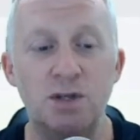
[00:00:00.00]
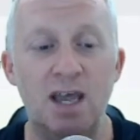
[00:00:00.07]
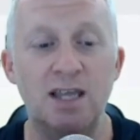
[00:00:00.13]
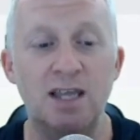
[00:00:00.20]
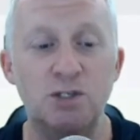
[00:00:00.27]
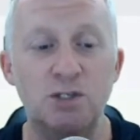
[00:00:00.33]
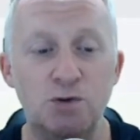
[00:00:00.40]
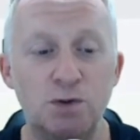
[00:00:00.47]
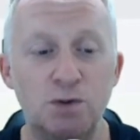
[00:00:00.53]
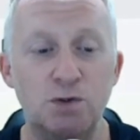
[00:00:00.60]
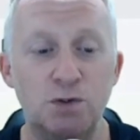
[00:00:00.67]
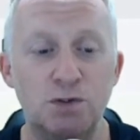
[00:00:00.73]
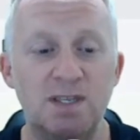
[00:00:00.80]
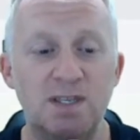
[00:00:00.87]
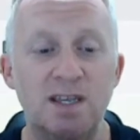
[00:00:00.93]

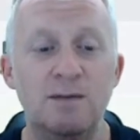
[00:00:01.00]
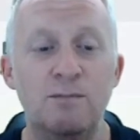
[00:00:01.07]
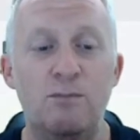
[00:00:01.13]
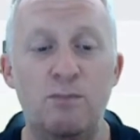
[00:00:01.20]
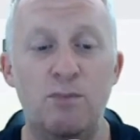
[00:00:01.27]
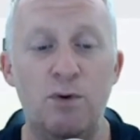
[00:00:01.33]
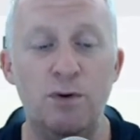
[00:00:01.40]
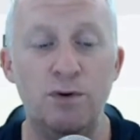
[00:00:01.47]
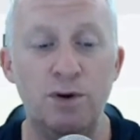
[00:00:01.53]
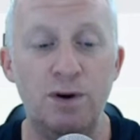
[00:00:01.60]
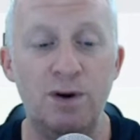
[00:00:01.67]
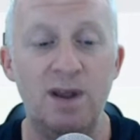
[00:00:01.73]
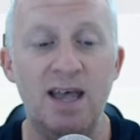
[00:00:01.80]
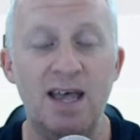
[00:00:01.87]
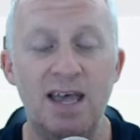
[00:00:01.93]
introducing
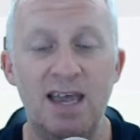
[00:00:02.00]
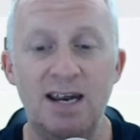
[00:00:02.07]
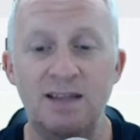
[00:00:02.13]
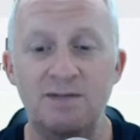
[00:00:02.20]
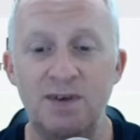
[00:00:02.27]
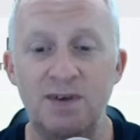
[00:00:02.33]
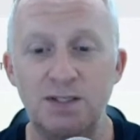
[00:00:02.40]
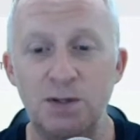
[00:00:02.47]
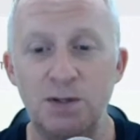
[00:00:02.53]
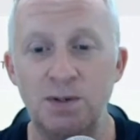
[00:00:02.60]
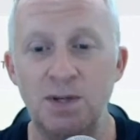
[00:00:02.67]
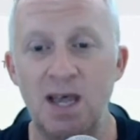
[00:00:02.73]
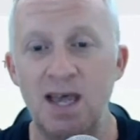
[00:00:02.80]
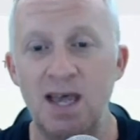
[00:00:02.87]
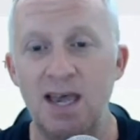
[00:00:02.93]
broker and investor.